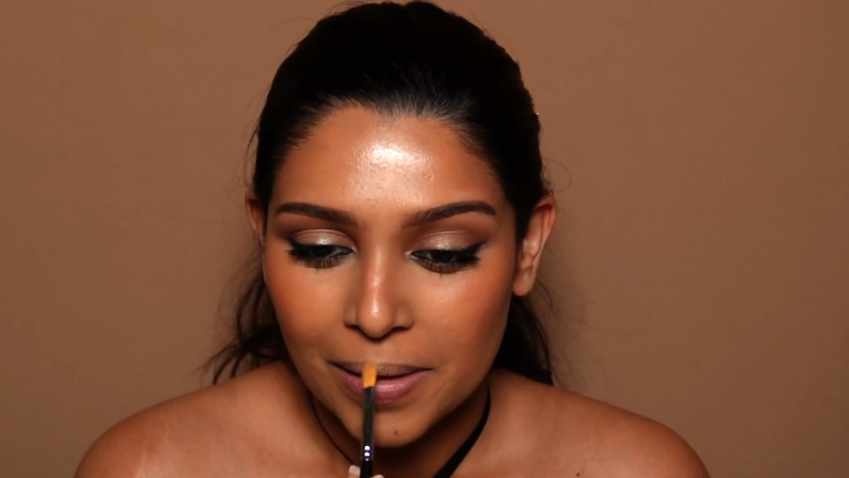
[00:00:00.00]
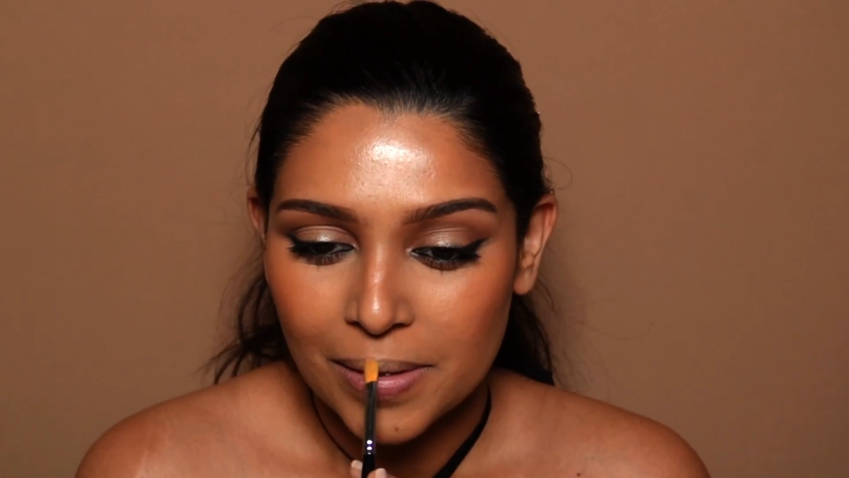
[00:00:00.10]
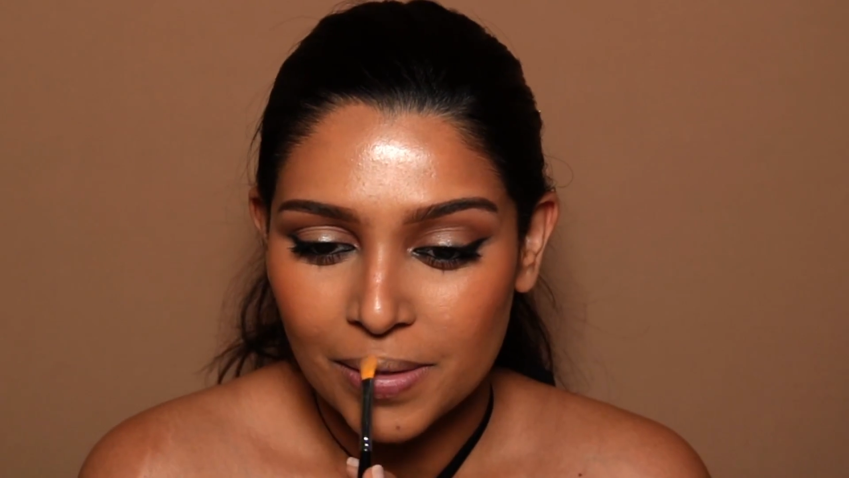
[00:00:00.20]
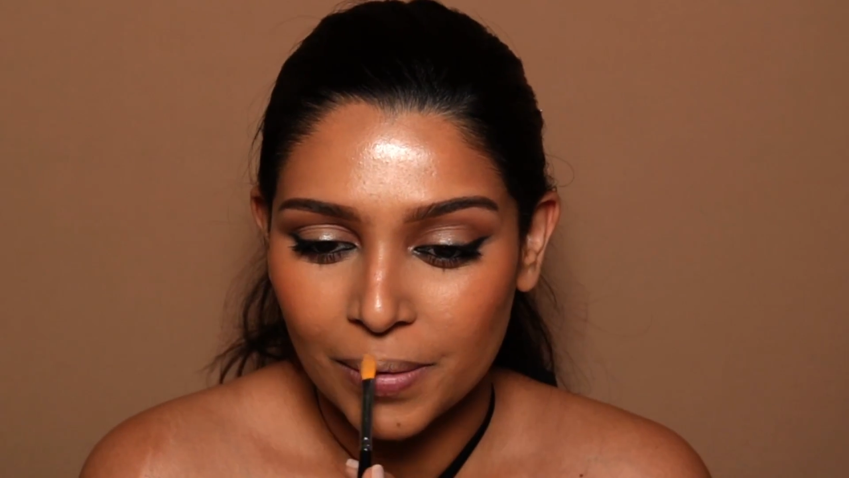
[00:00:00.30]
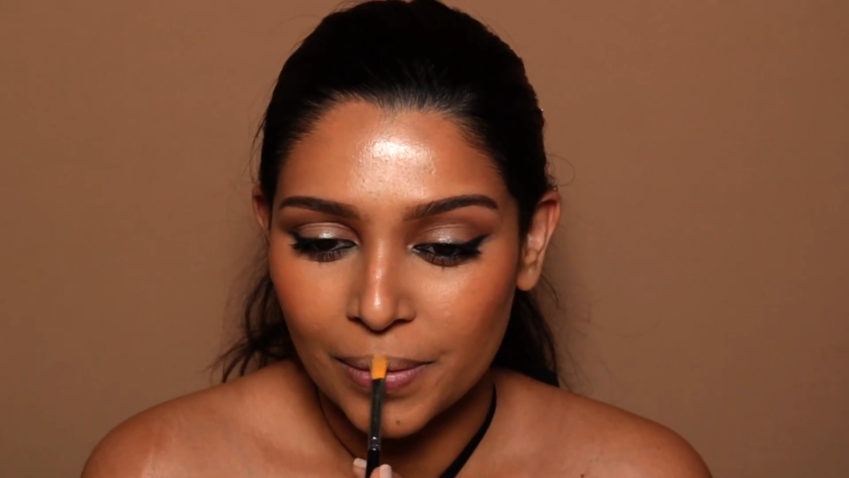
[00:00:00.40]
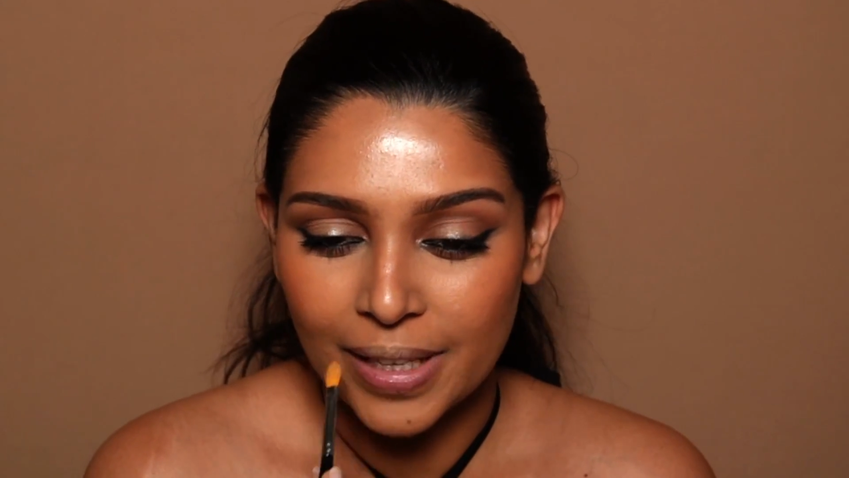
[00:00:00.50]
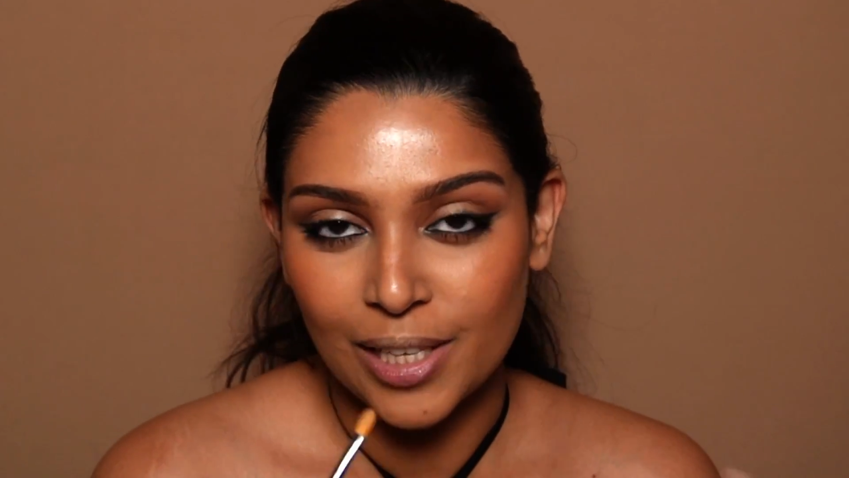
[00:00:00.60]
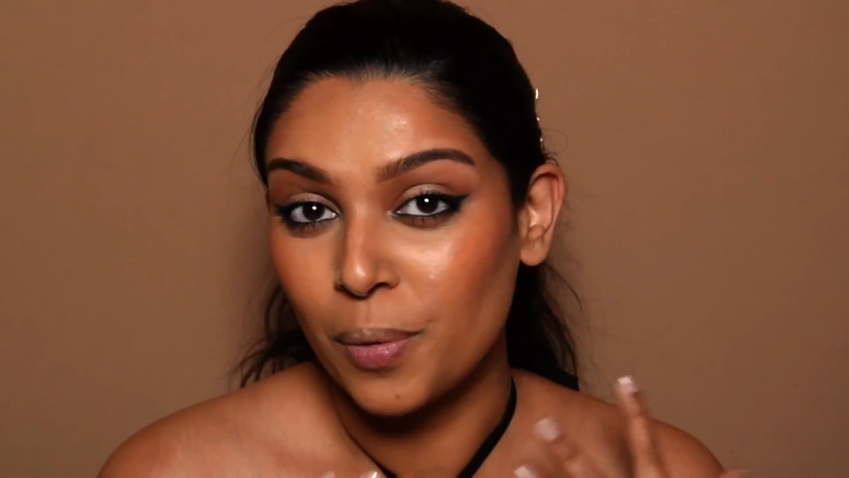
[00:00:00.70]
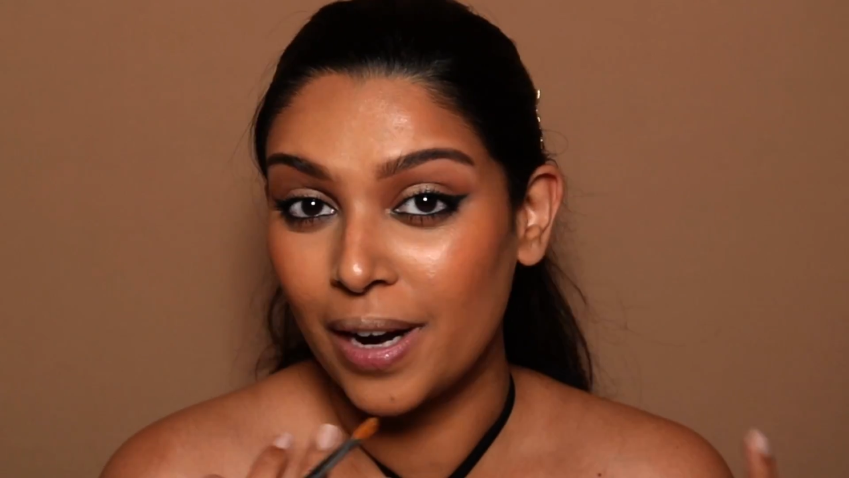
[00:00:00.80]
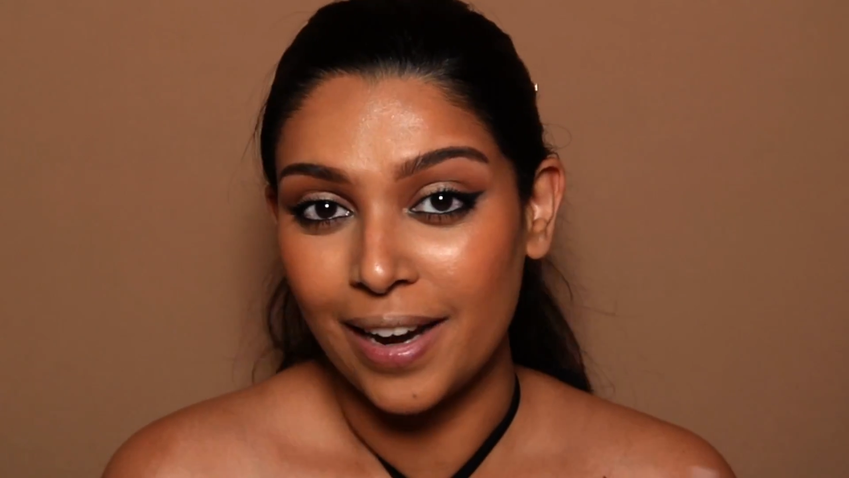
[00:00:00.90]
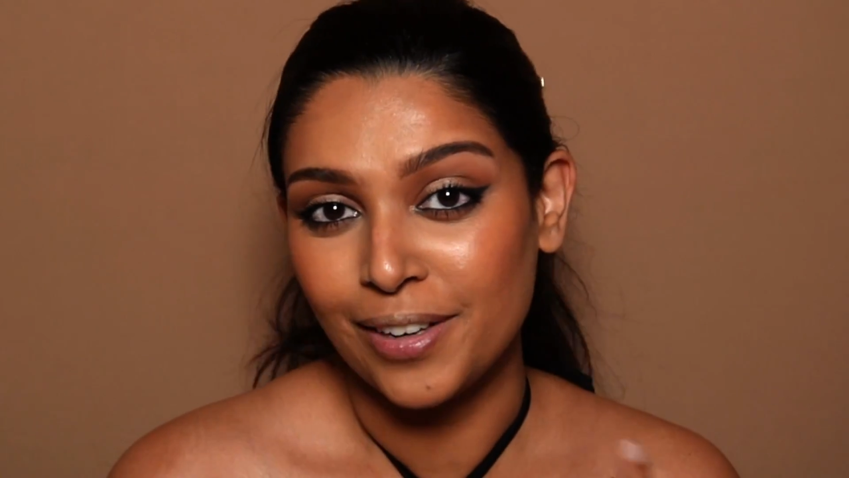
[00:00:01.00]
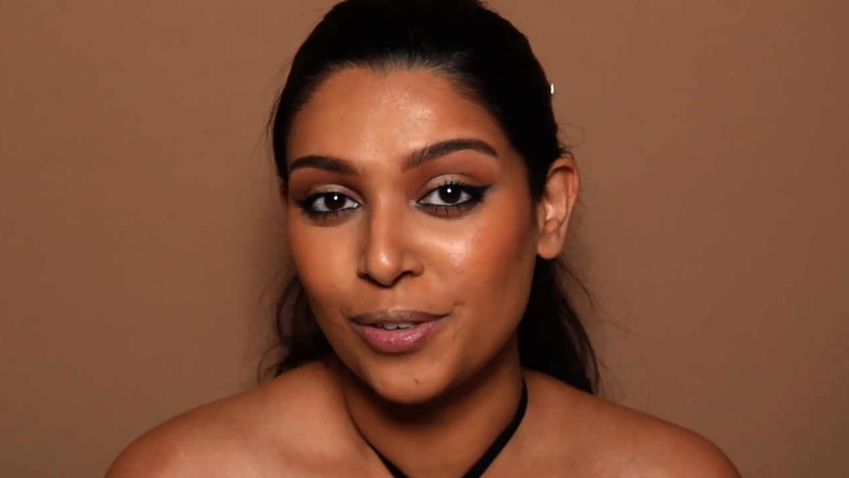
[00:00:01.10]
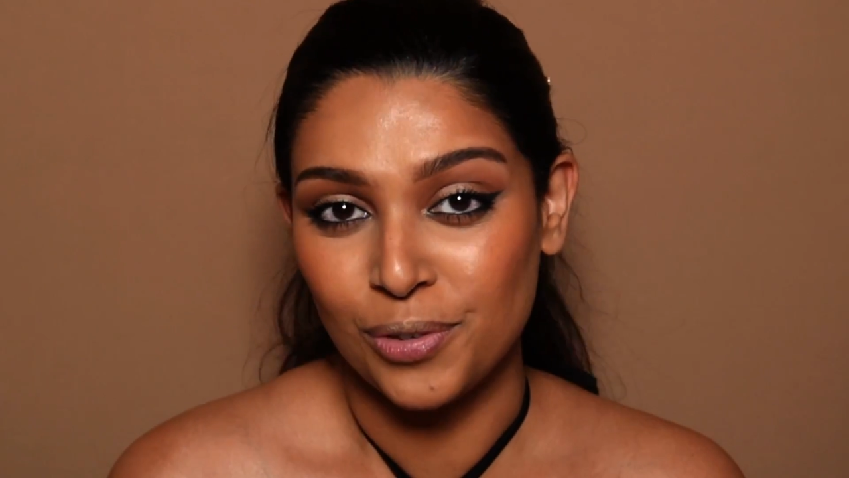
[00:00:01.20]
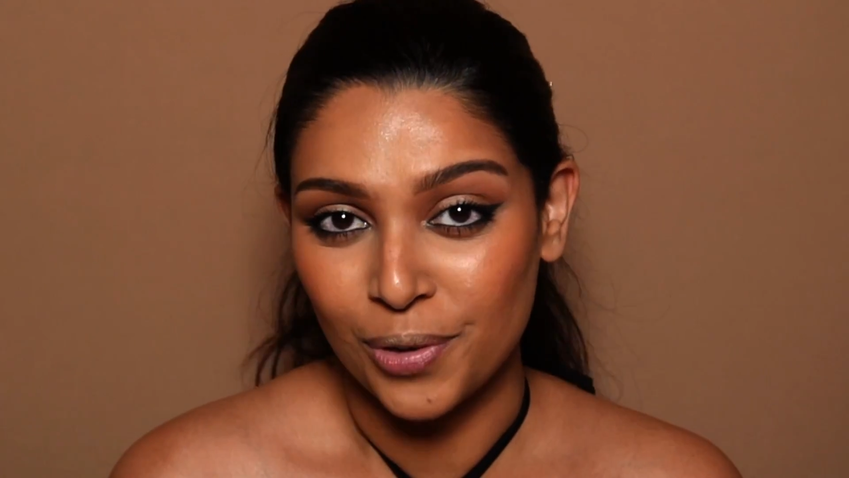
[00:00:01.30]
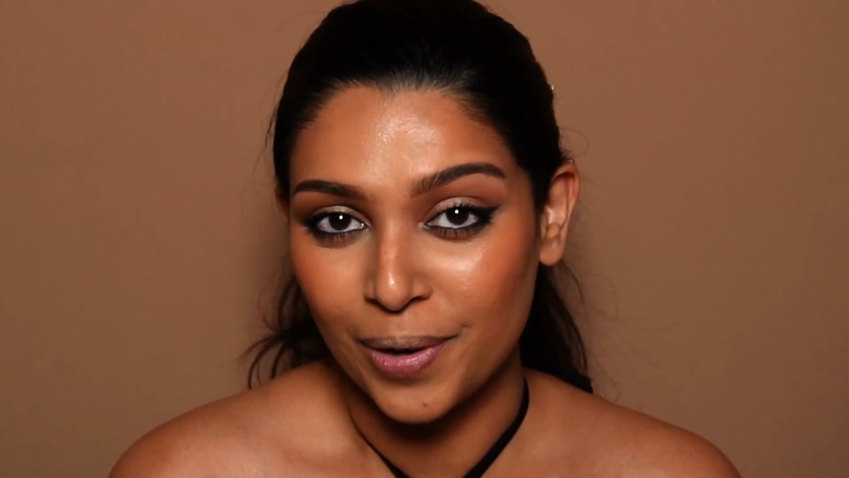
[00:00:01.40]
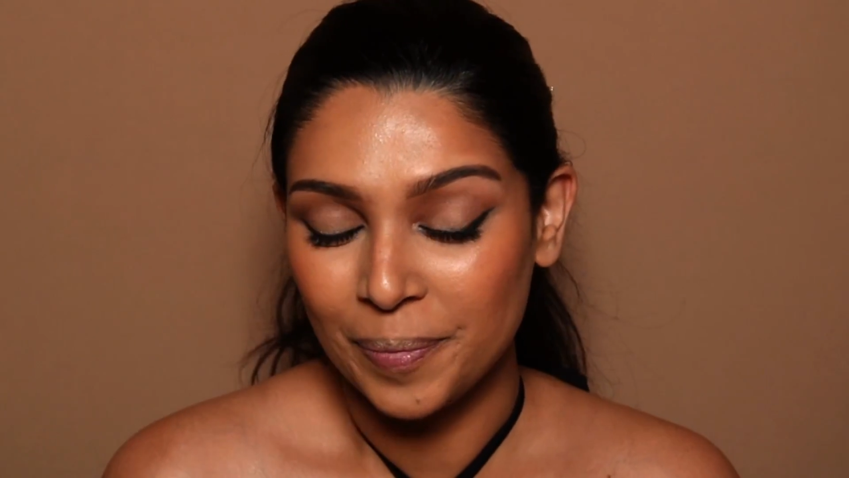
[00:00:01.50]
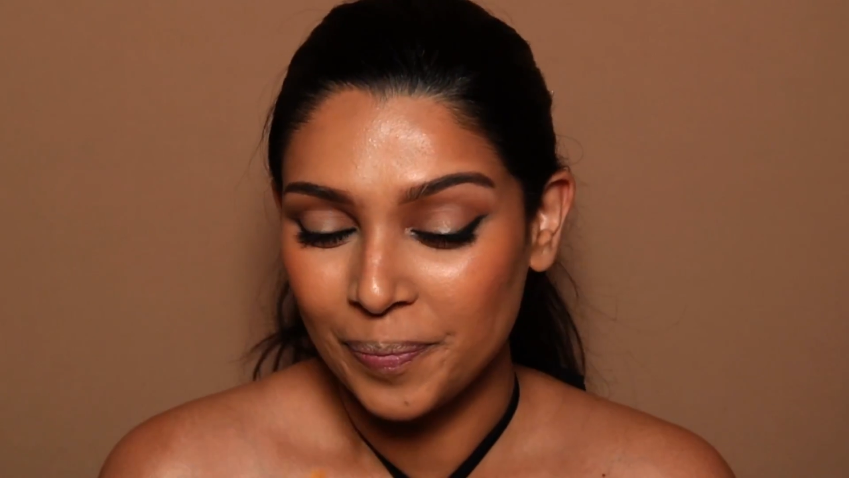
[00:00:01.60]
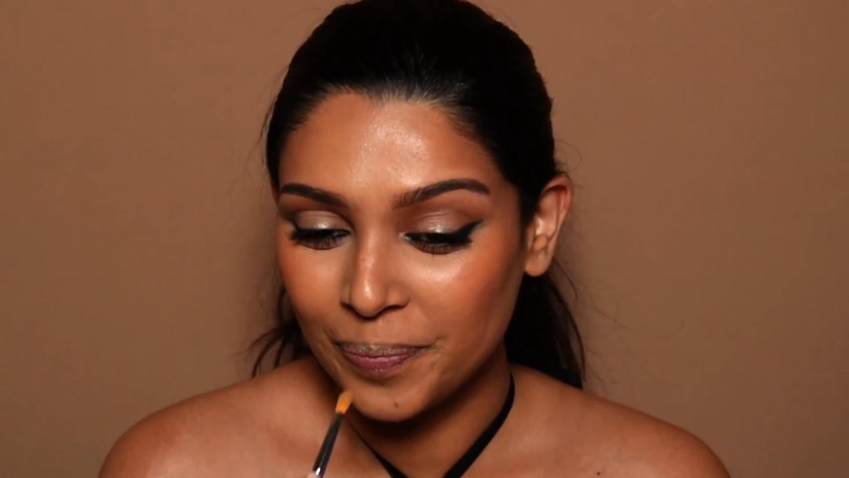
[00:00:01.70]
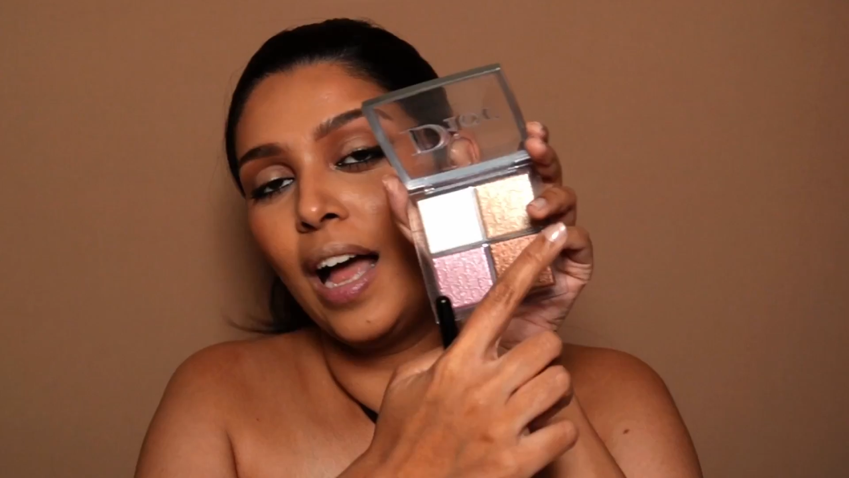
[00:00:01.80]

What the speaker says: So that's what I like to draw.